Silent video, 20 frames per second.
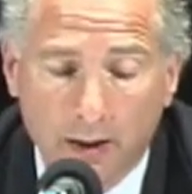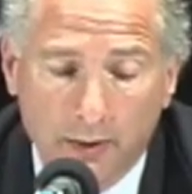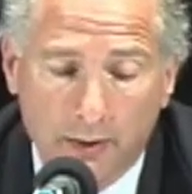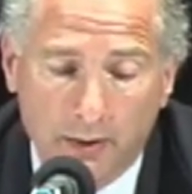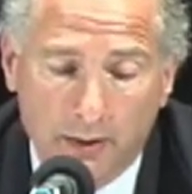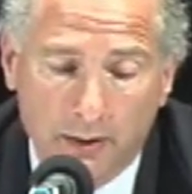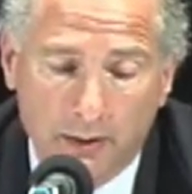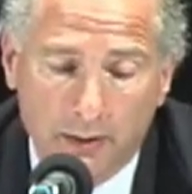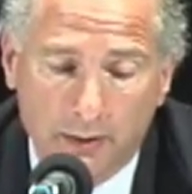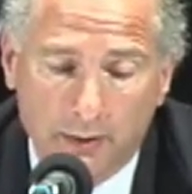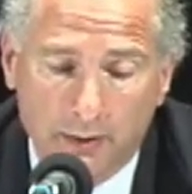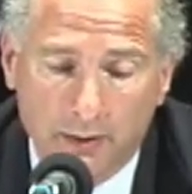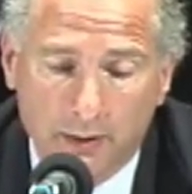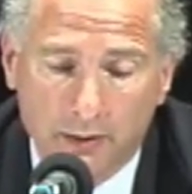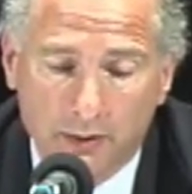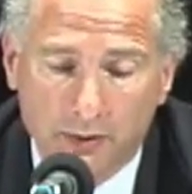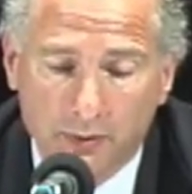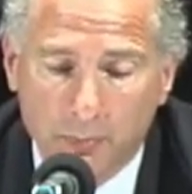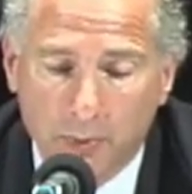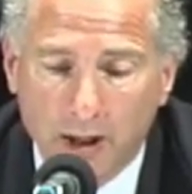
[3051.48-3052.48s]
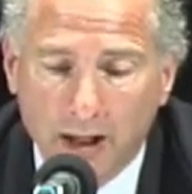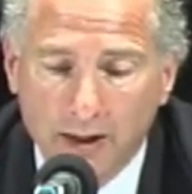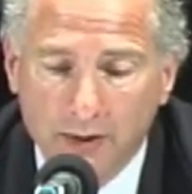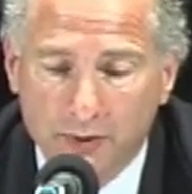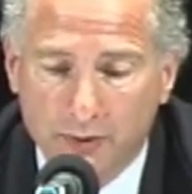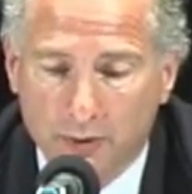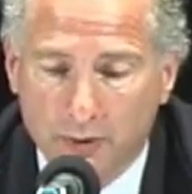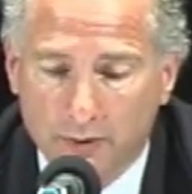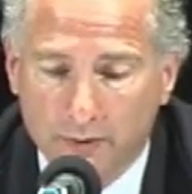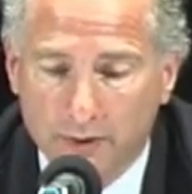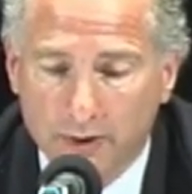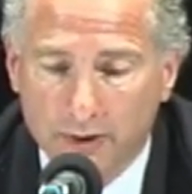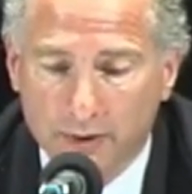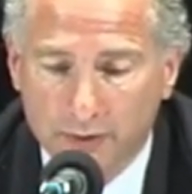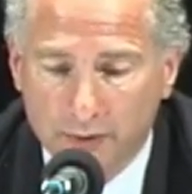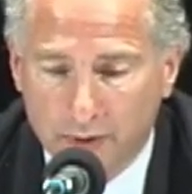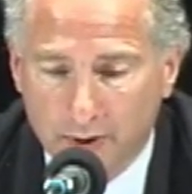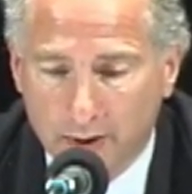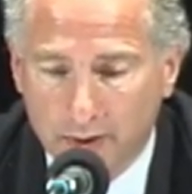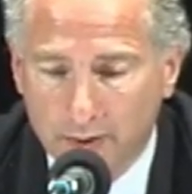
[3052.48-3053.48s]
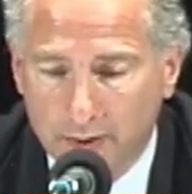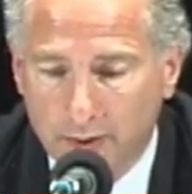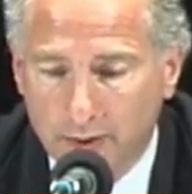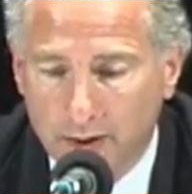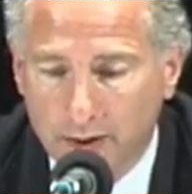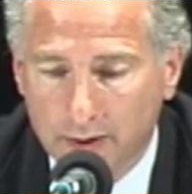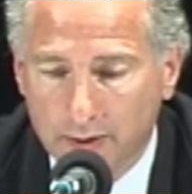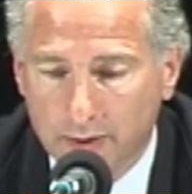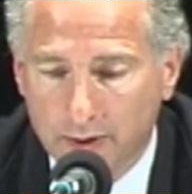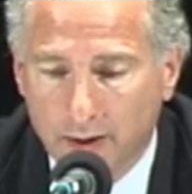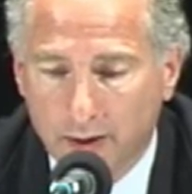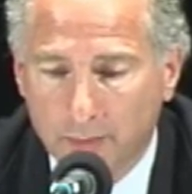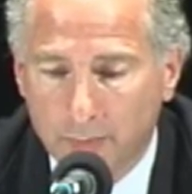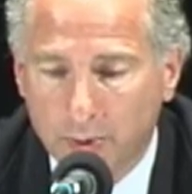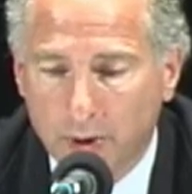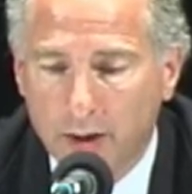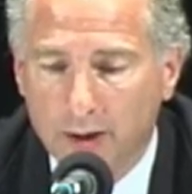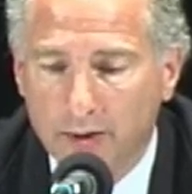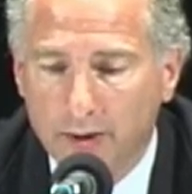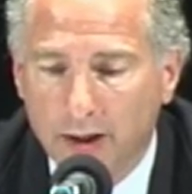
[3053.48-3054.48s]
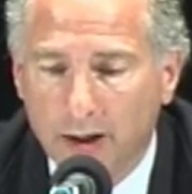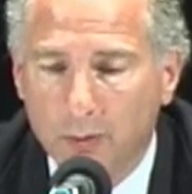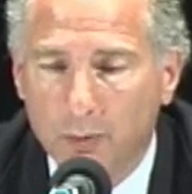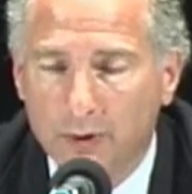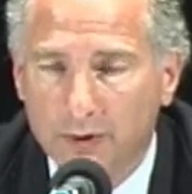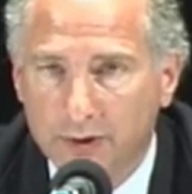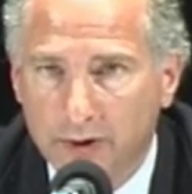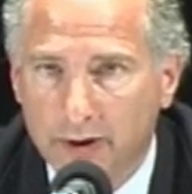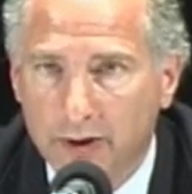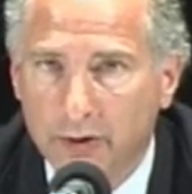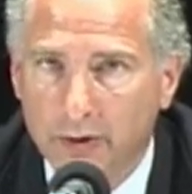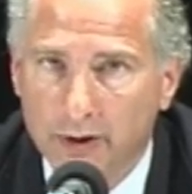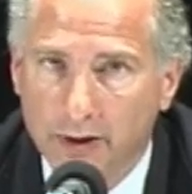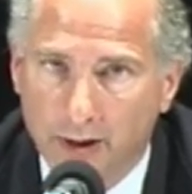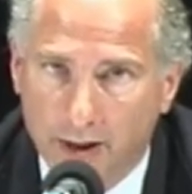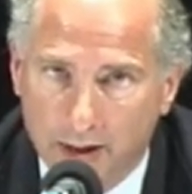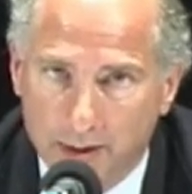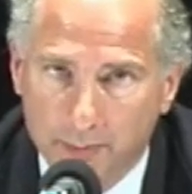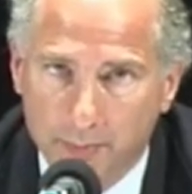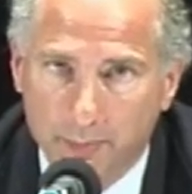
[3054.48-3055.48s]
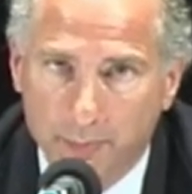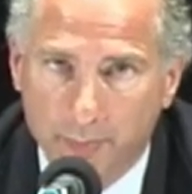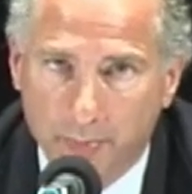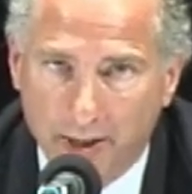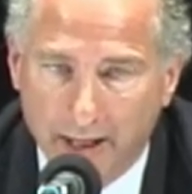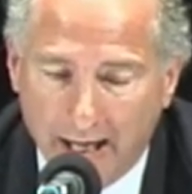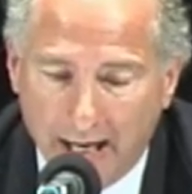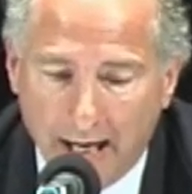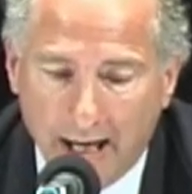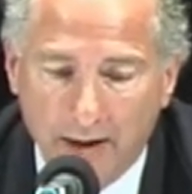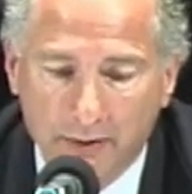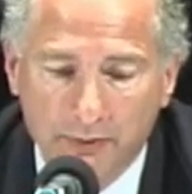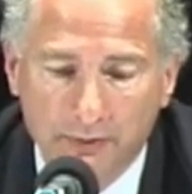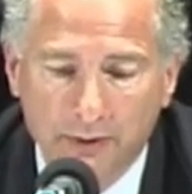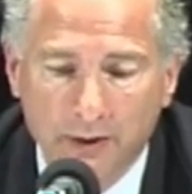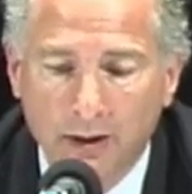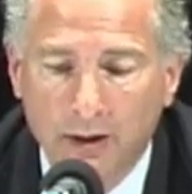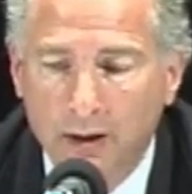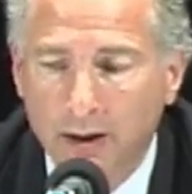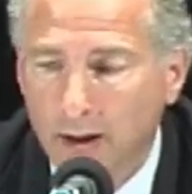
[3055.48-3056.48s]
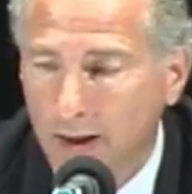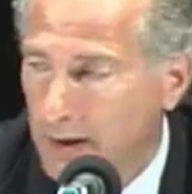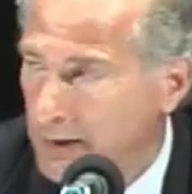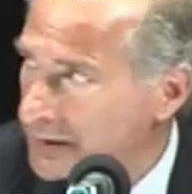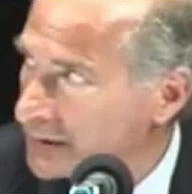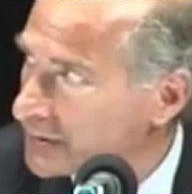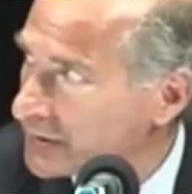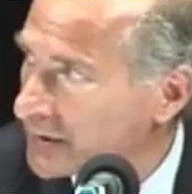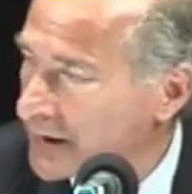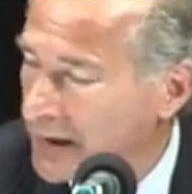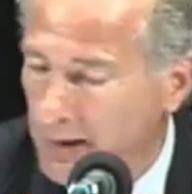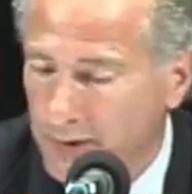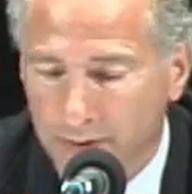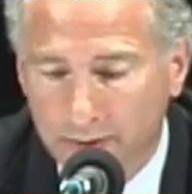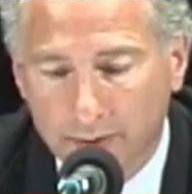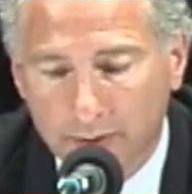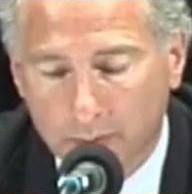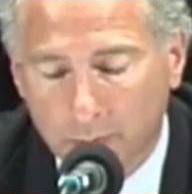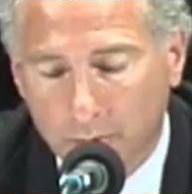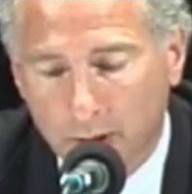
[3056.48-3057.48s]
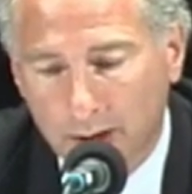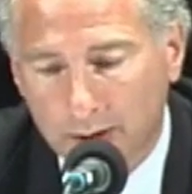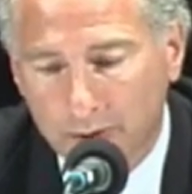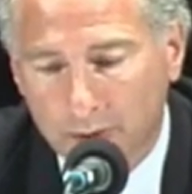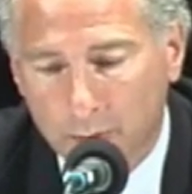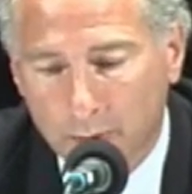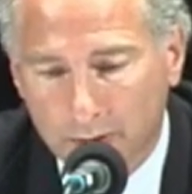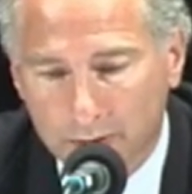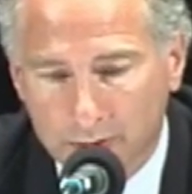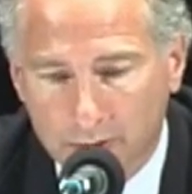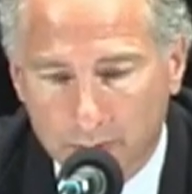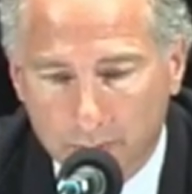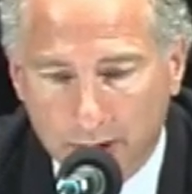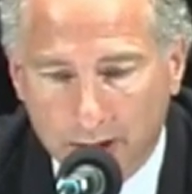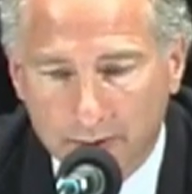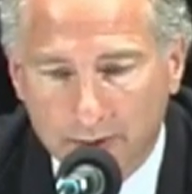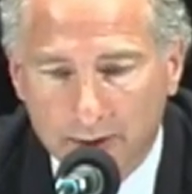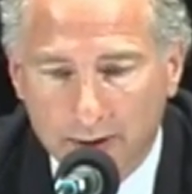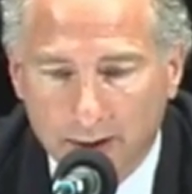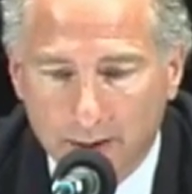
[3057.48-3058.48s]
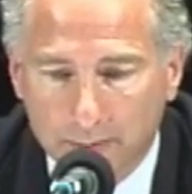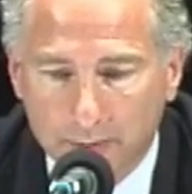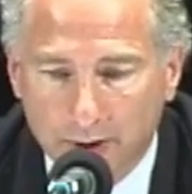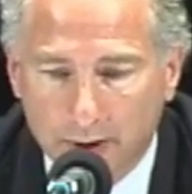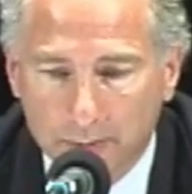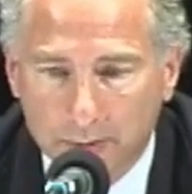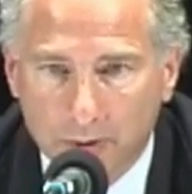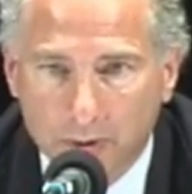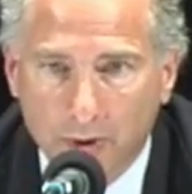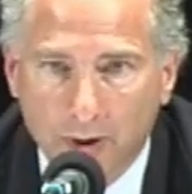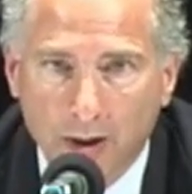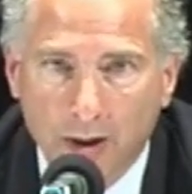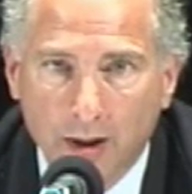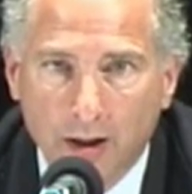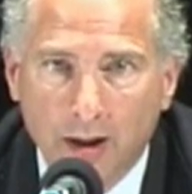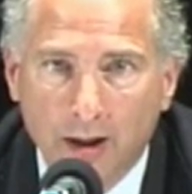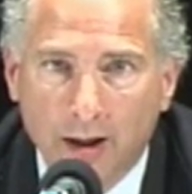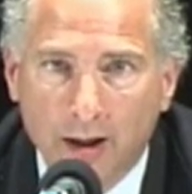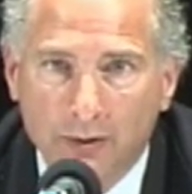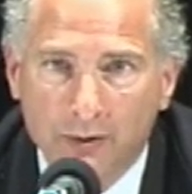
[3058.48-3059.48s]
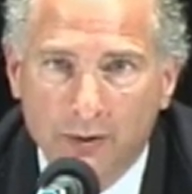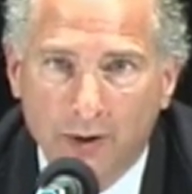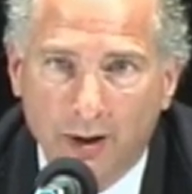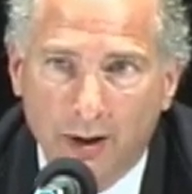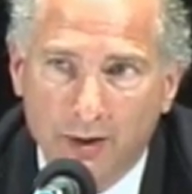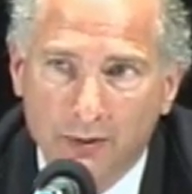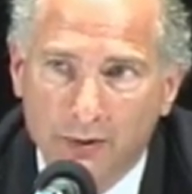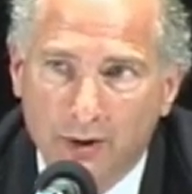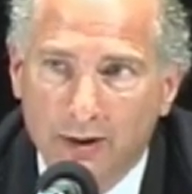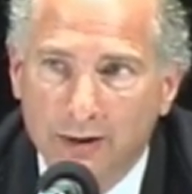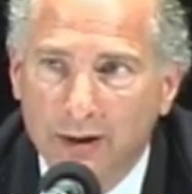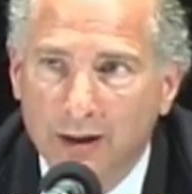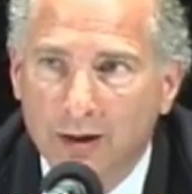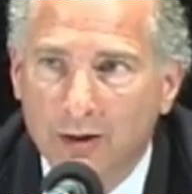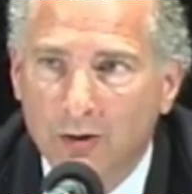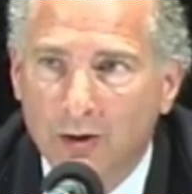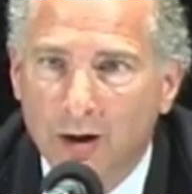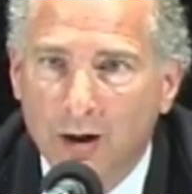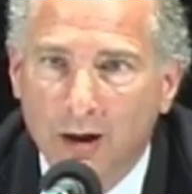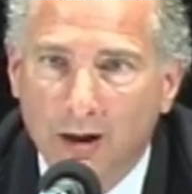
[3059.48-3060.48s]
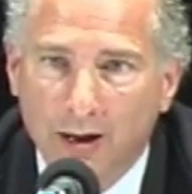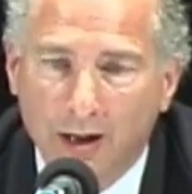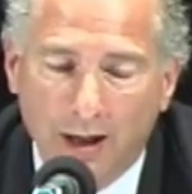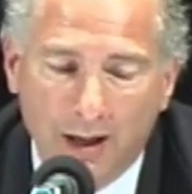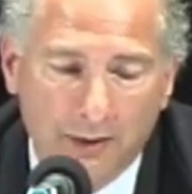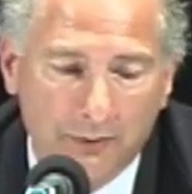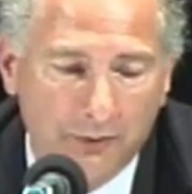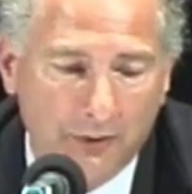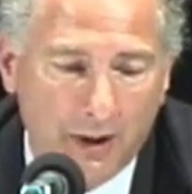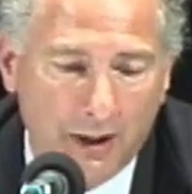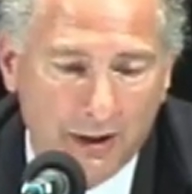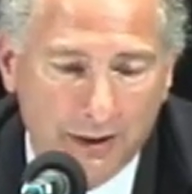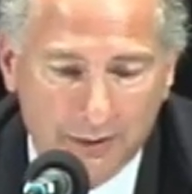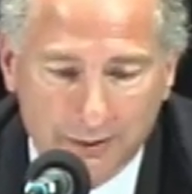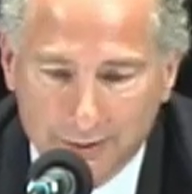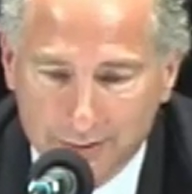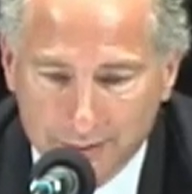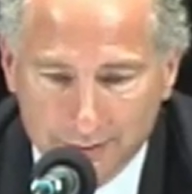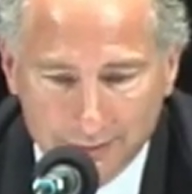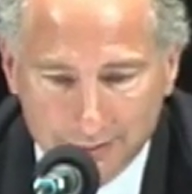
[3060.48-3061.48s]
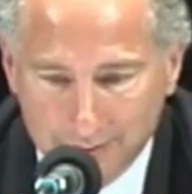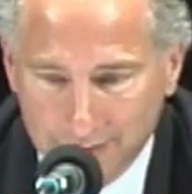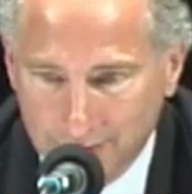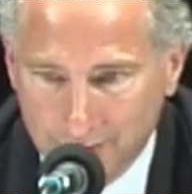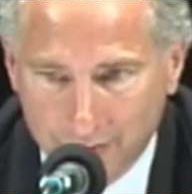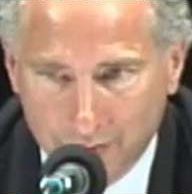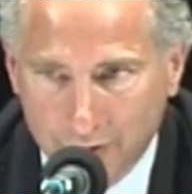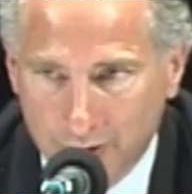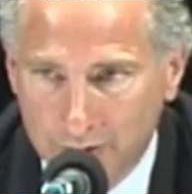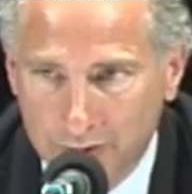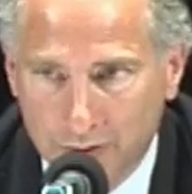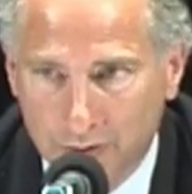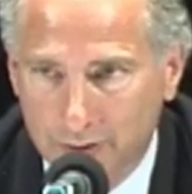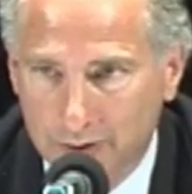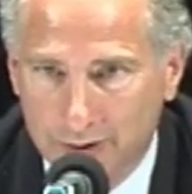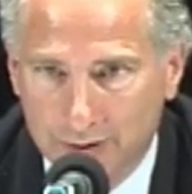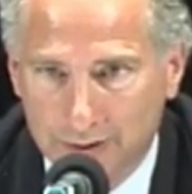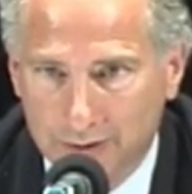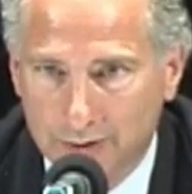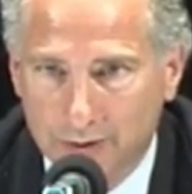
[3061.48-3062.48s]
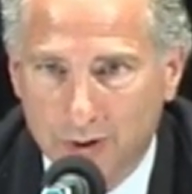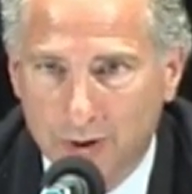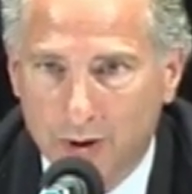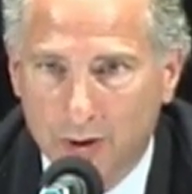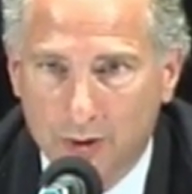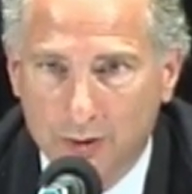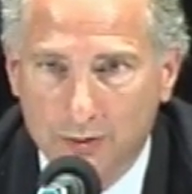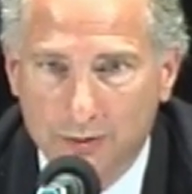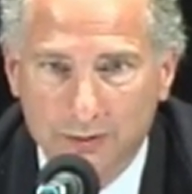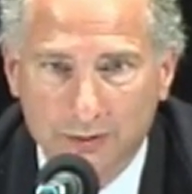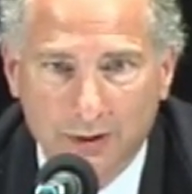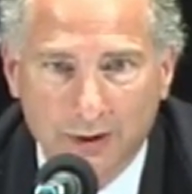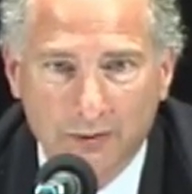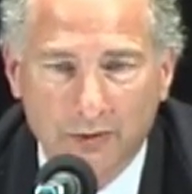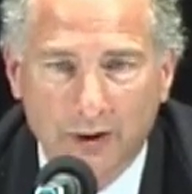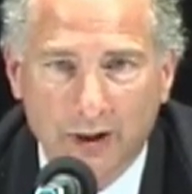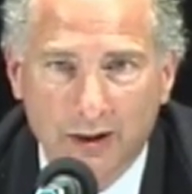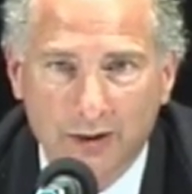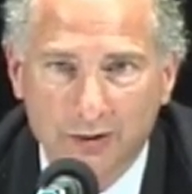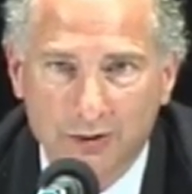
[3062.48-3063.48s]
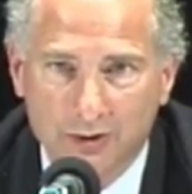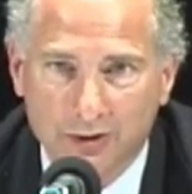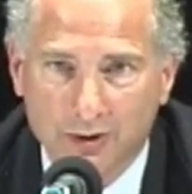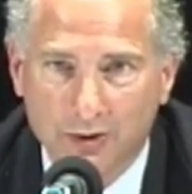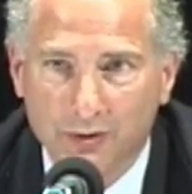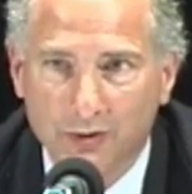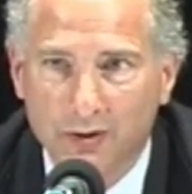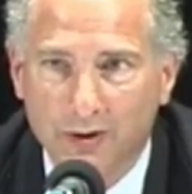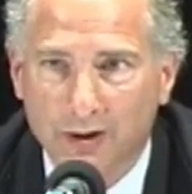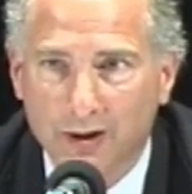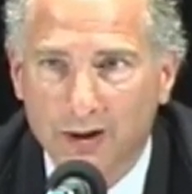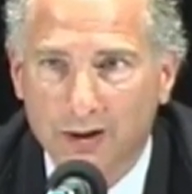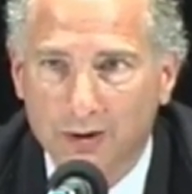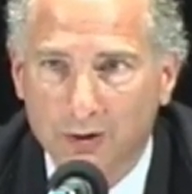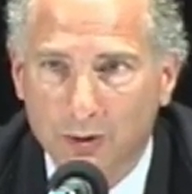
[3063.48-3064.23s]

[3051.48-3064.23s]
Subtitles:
the sponsor of this, that Paul and I went to hearing on behalf. And this ties into Mark's question about the MW. As I get along, I find virtually no advantages to getting